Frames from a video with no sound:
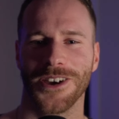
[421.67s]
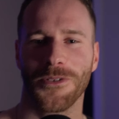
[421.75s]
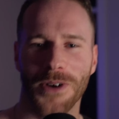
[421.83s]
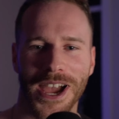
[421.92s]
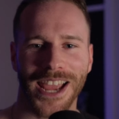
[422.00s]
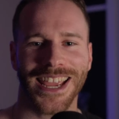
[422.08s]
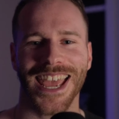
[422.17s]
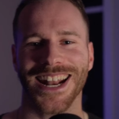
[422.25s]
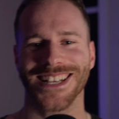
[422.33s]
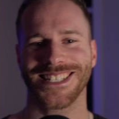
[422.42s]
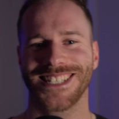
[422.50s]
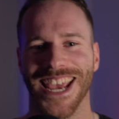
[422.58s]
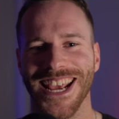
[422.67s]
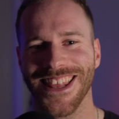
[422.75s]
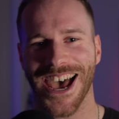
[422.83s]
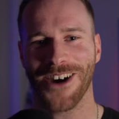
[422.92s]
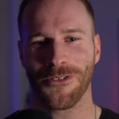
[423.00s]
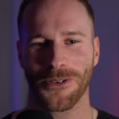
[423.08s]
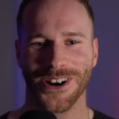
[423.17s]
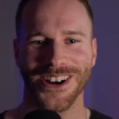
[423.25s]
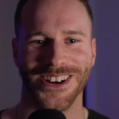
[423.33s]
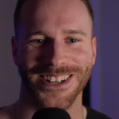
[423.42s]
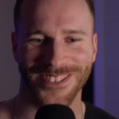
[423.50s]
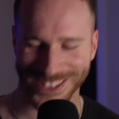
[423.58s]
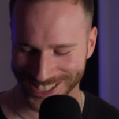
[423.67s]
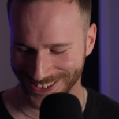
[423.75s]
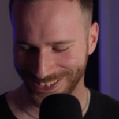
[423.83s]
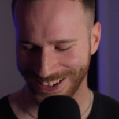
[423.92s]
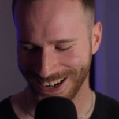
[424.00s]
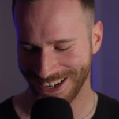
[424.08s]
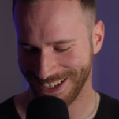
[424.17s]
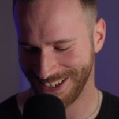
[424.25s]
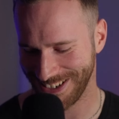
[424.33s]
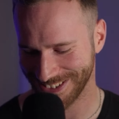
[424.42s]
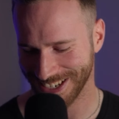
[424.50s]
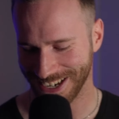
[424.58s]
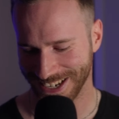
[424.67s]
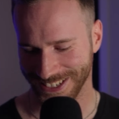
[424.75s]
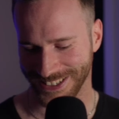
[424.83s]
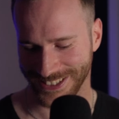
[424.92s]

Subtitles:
Why can't I say that word? What's going on? Okay.